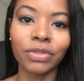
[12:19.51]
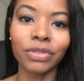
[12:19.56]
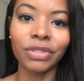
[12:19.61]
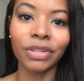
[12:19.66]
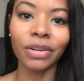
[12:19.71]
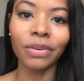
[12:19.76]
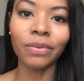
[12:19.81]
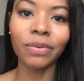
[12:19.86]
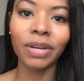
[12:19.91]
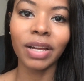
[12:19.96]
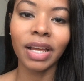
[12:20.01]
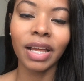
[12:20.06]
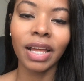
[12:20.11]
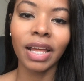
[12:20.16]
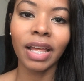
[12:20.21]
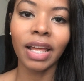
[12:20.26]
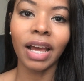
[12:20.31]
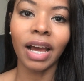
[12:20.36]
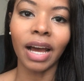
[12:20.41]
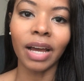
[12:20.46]
So
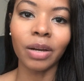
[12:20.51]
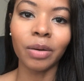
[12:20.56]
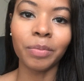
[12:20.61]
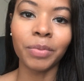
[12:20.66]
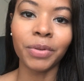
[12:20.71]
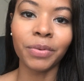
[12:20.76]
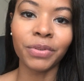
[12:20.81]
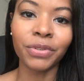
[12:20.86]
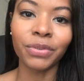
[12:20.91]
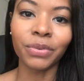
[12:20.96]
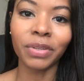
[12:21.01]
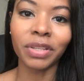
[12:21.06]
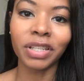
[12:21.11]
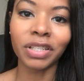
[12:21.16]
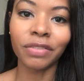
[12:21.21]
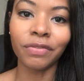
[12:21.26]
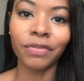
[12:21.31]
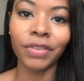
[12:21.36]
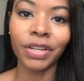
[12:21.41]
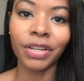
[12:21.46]
I hope you enjoyed
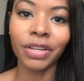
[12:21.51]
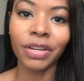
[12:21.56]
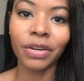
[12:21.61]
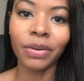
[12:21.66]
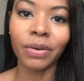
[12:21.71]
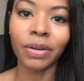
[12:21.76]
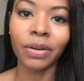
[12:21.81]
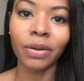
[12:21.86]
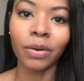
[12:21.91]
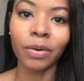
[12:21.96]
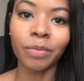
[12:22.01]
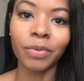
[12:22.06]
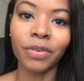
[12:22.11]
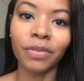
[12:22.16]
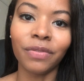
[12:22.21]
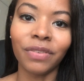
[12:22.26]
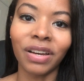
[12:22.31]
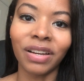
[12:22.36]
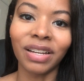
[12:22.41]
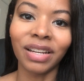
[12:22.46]
this video and I hope
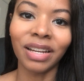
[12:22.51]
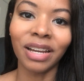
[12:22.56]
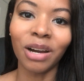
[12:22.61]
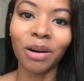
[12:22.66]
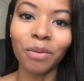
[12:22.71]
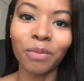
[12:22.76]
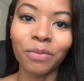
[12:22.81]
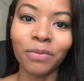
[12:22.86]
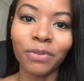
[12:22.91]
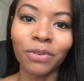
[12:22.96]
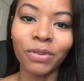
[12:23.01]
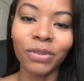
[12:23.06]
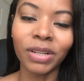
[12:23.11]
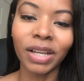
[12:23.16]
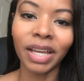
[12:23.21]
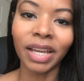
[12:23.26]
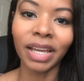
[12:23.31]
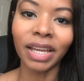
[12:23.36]
you found it helpful,